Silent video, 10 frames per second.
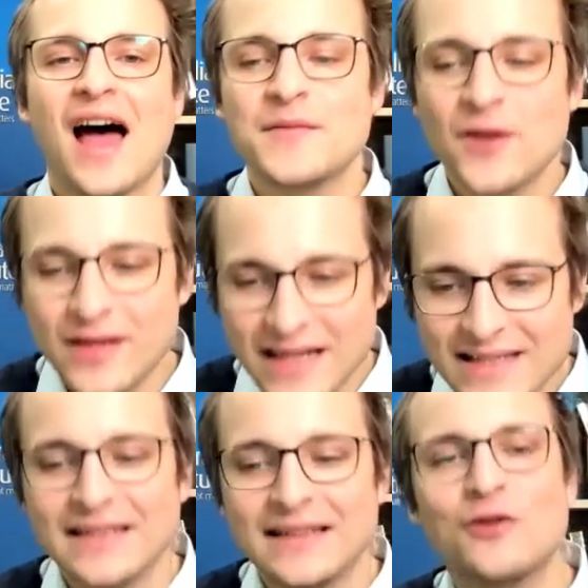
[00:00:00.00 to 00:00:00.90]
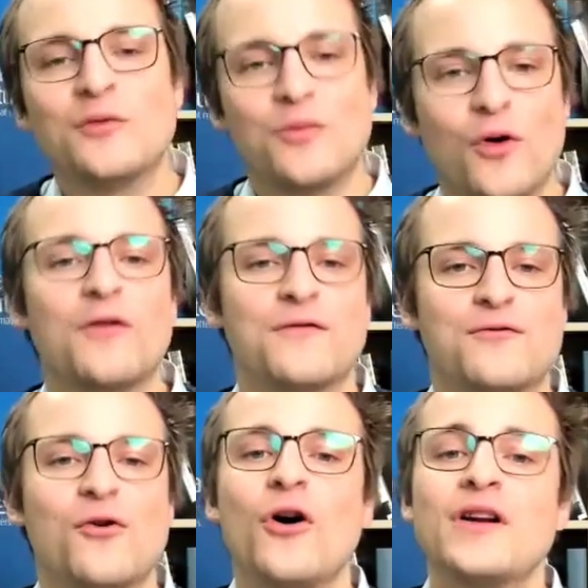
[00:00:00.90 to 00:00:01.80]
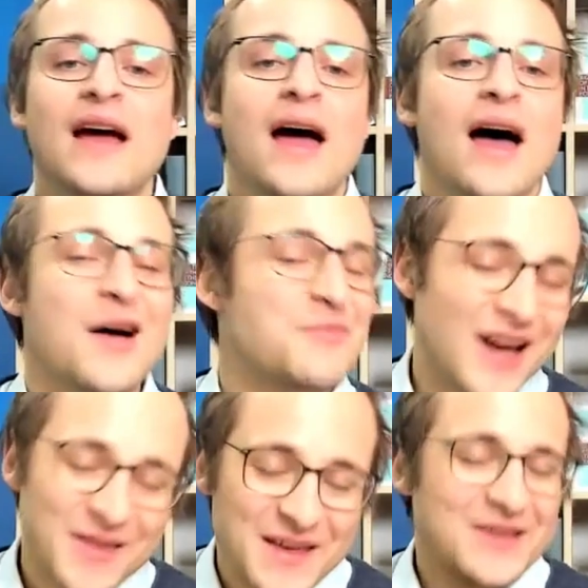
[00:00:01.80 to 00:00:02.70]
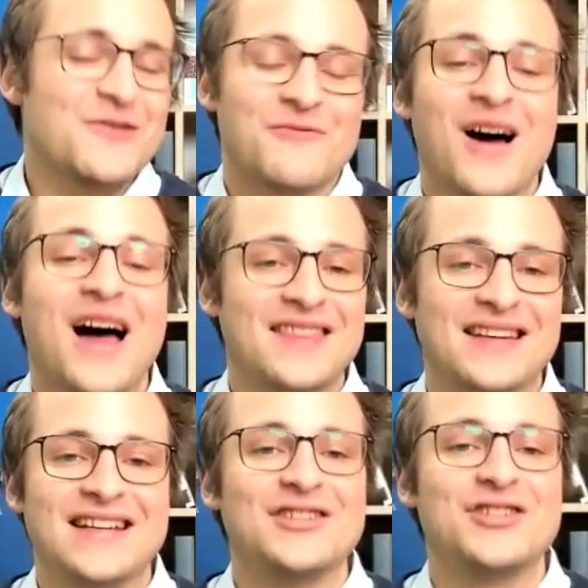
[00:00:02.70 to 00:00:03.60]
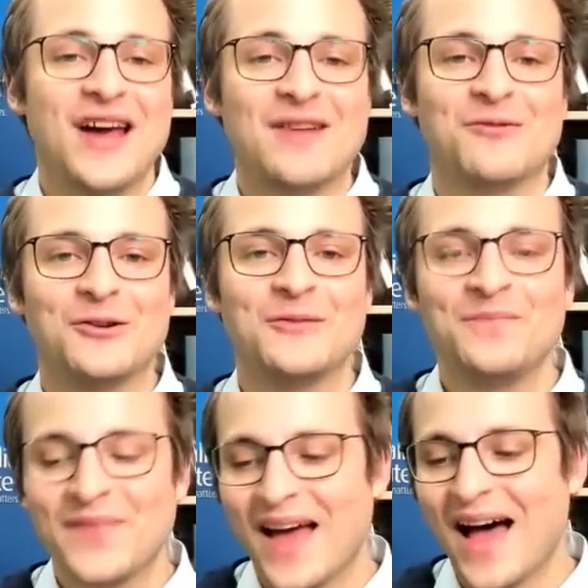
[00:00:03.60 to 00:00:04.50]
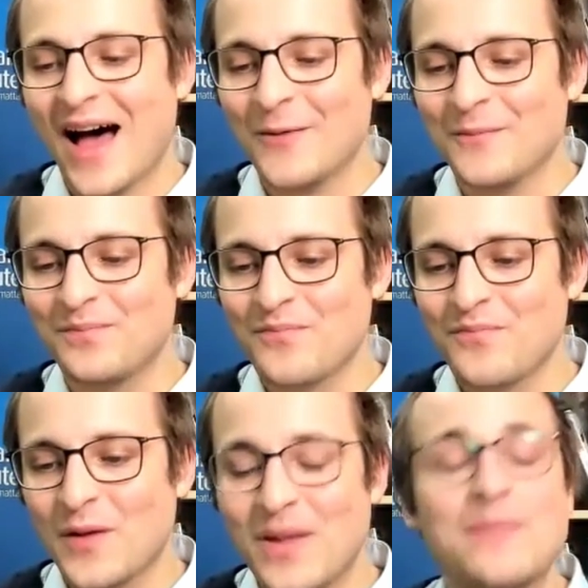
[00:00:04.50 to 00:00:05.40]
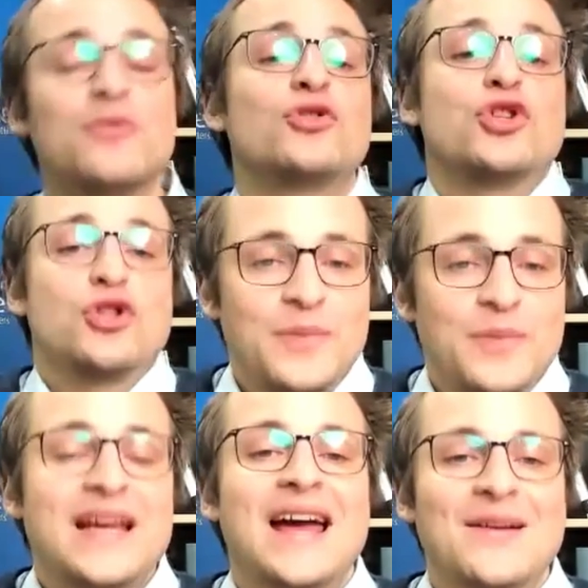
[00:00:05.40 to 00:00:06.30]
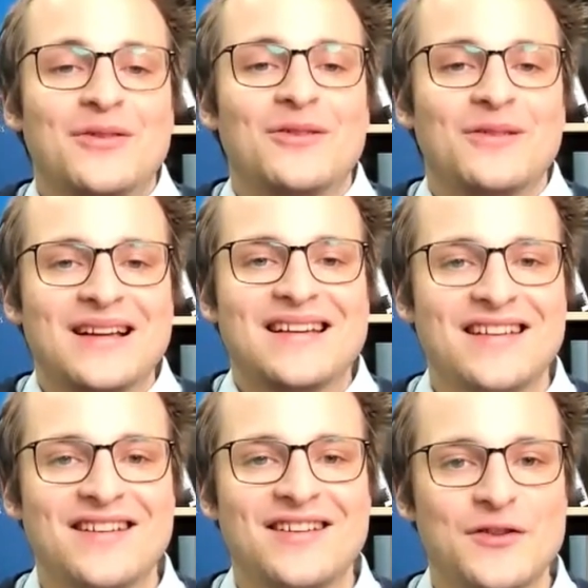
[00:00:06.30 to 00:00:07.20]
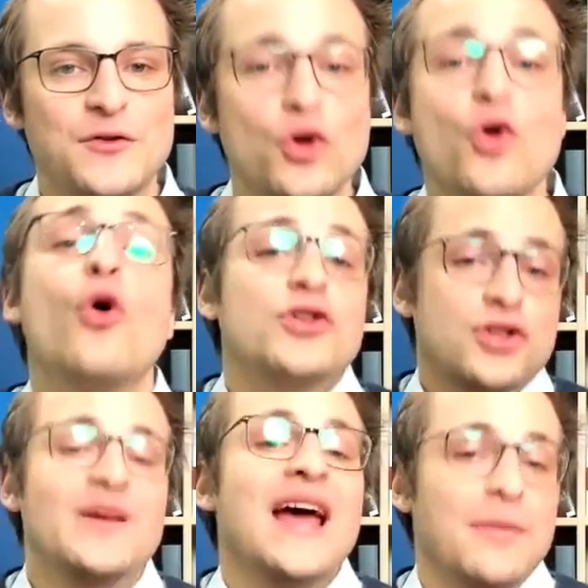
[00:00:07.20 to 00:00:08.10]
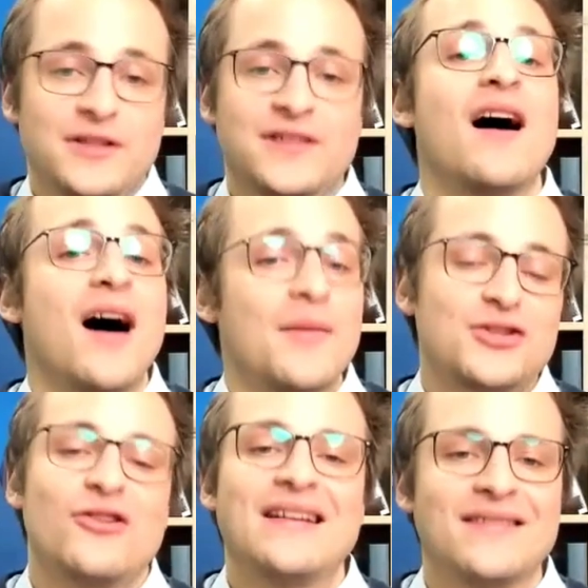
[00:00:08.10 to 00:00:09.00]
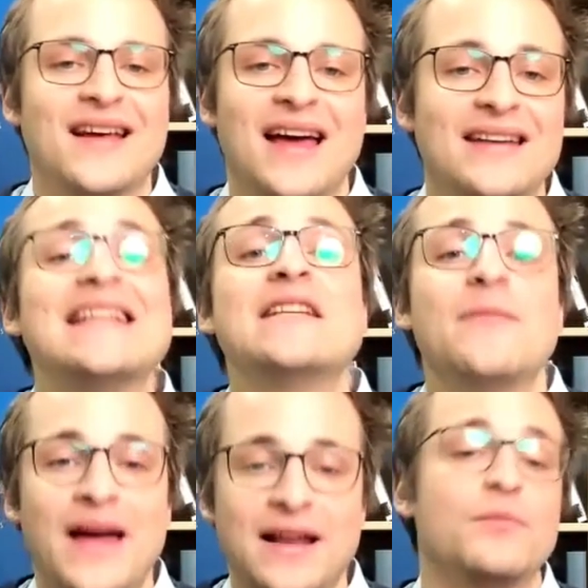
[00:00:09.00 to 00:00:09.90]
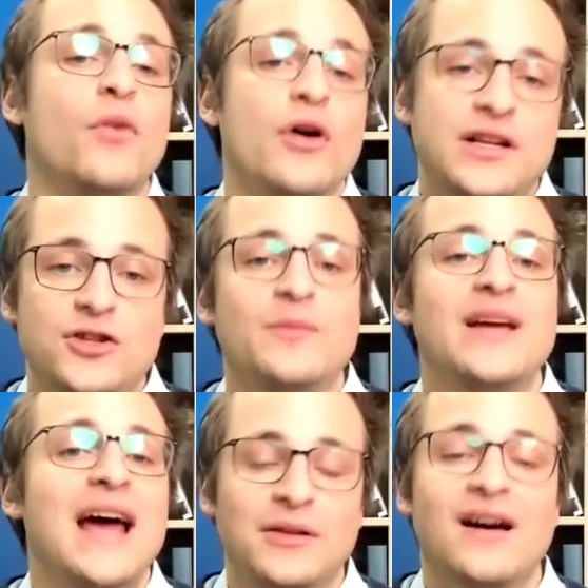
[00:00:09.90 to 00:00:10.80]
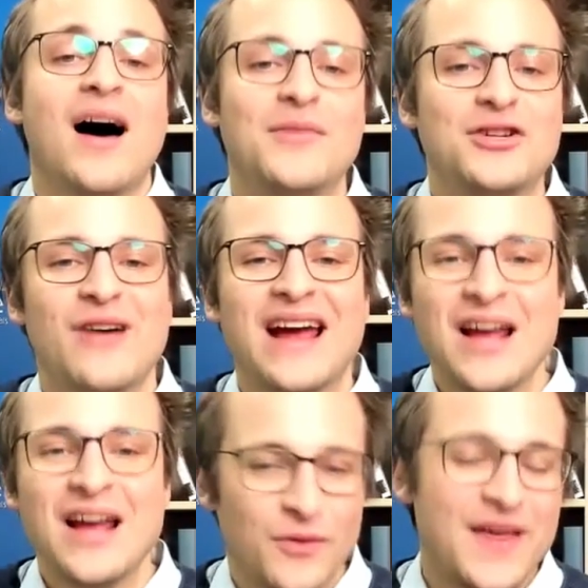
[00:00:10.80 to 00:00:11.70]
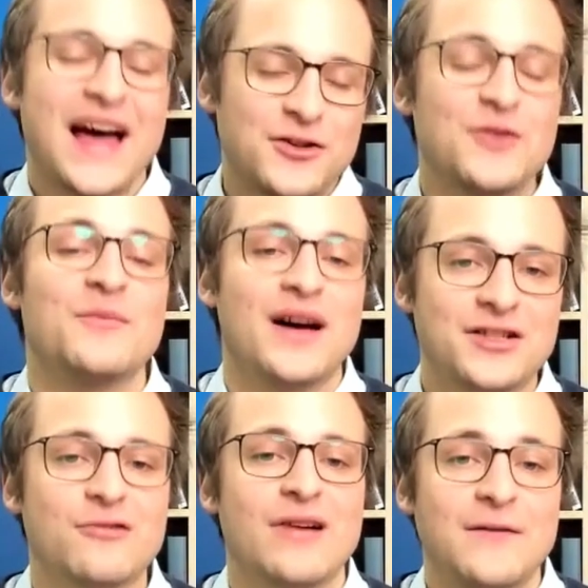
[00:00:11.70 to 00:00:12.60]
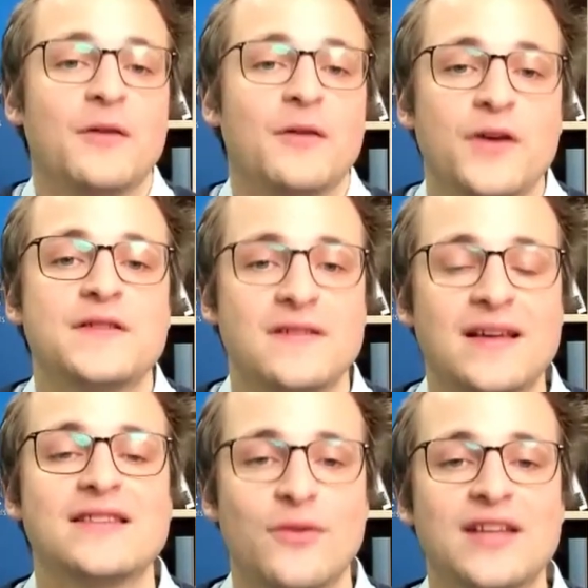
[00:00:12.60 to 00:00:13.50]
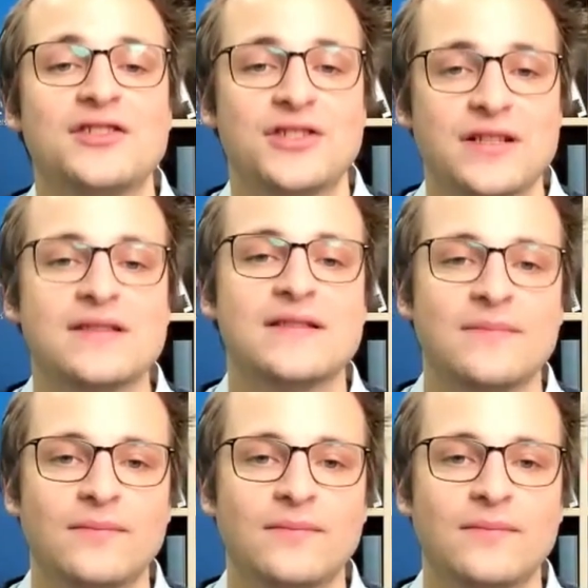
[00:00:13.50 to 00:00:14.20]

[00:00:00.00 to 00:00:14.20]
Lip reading: So it is a little more fraught, but I think you're right that in general, courts should be able to arbitrate, and independent bodies should be able to arbitrate without too much grief on most of these questions.